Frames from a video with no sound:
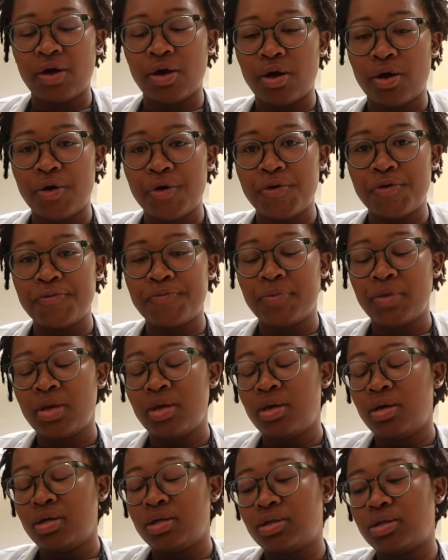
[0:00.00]
at home.
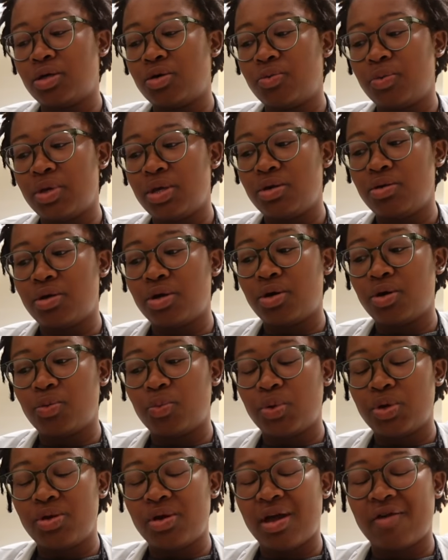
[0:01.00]
So when you
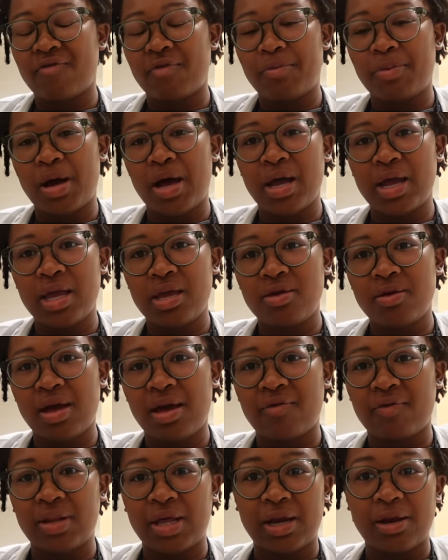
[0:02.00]
have a pocket, you
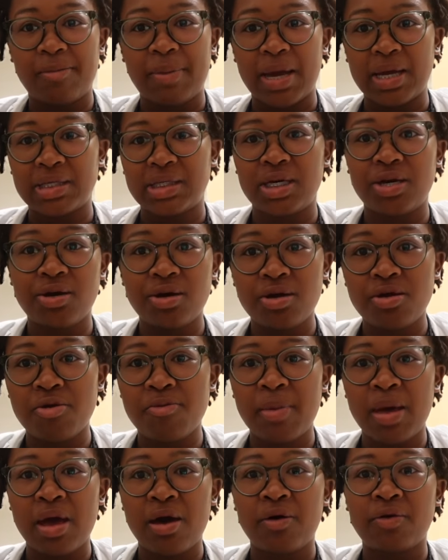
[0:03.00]
have a lot of bacteria in your
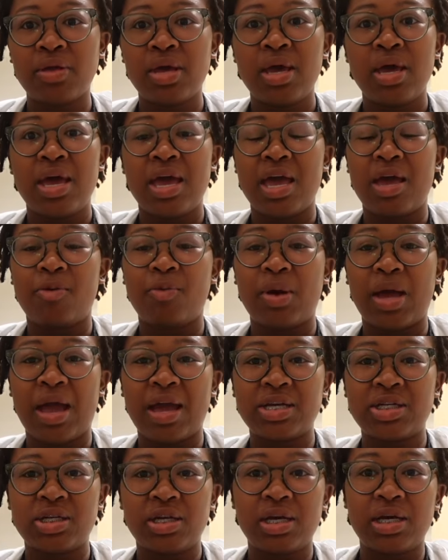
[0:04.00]
mouth, and when
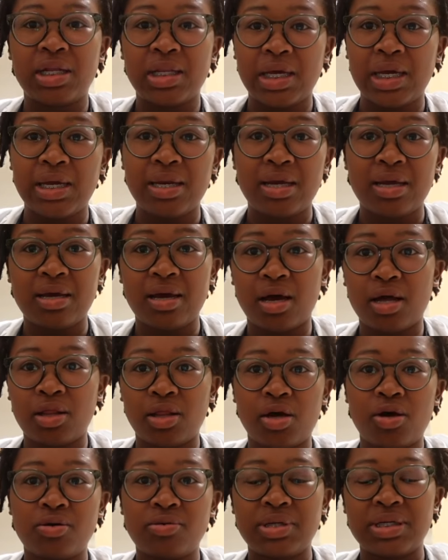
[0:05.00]
actually cleaning
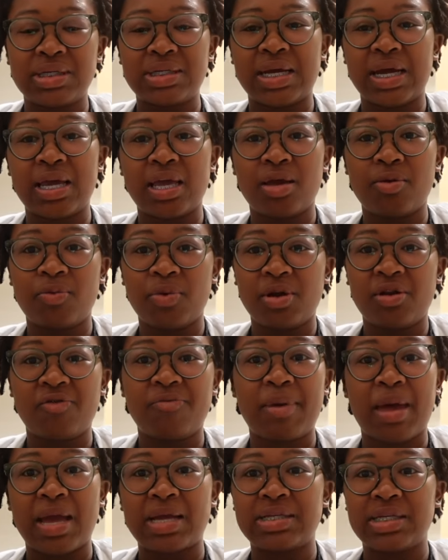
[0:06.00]
alone does not get rid of
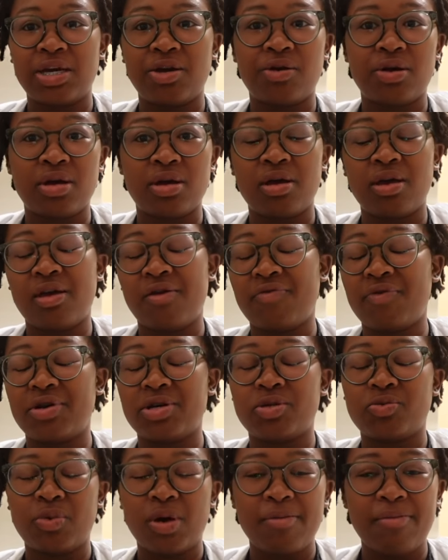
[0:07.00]
bacteria. If
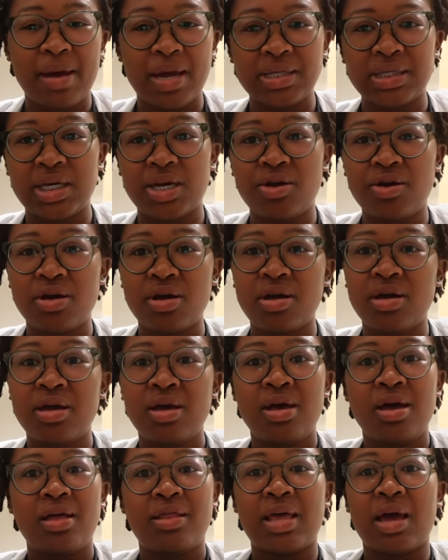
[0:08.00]
there's one bacteria,
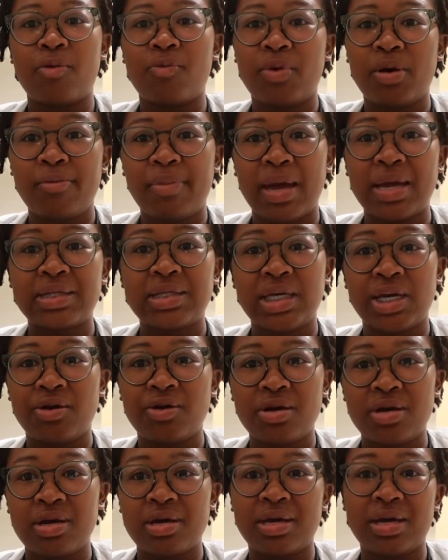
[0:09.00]
that one
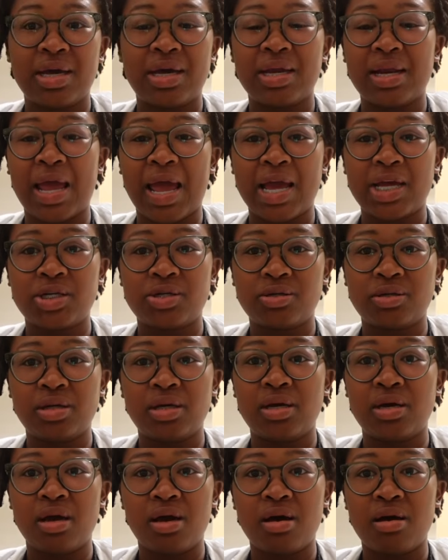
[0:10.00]
bacteria can
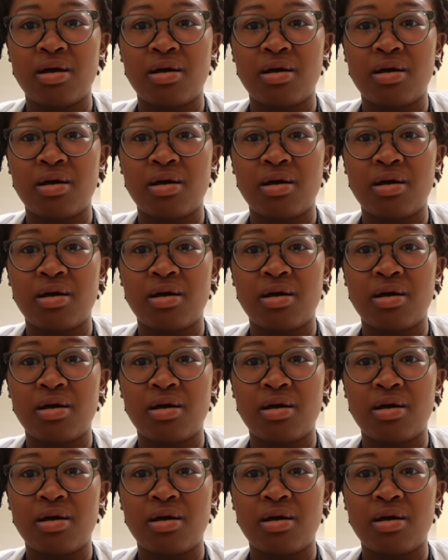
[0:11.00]
actually